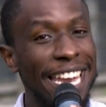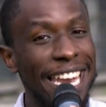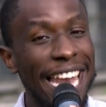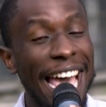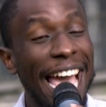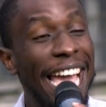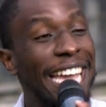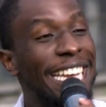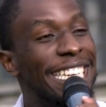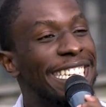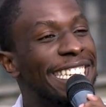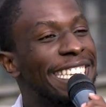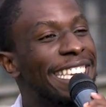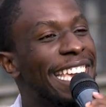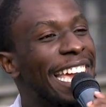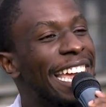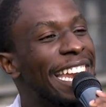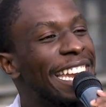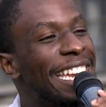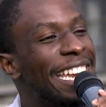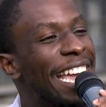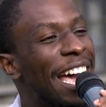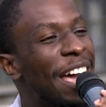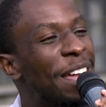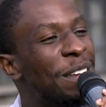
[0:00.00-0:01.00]
Night
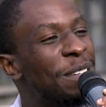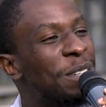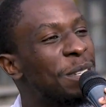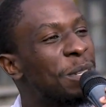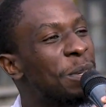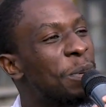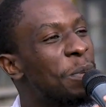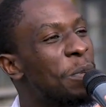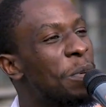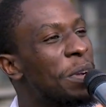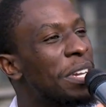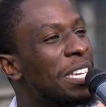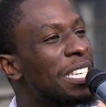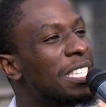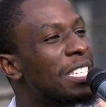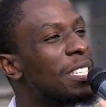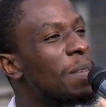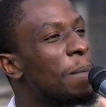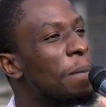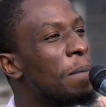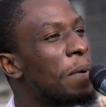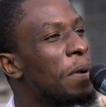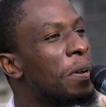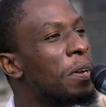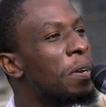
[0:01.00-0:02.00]
cannot
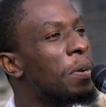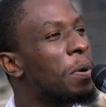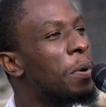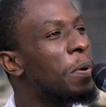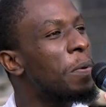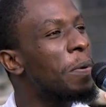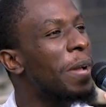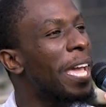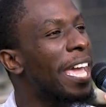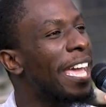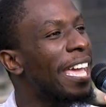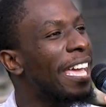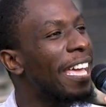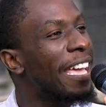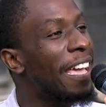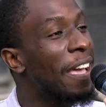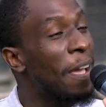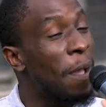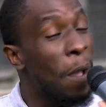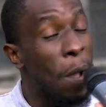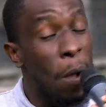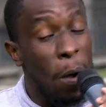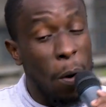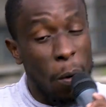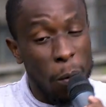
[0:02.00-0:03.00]
whisper away
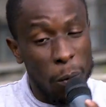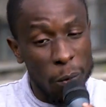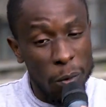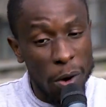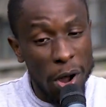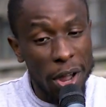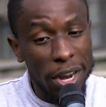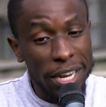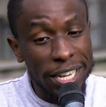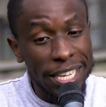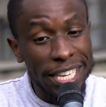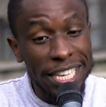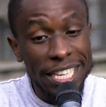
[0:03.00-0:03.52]
what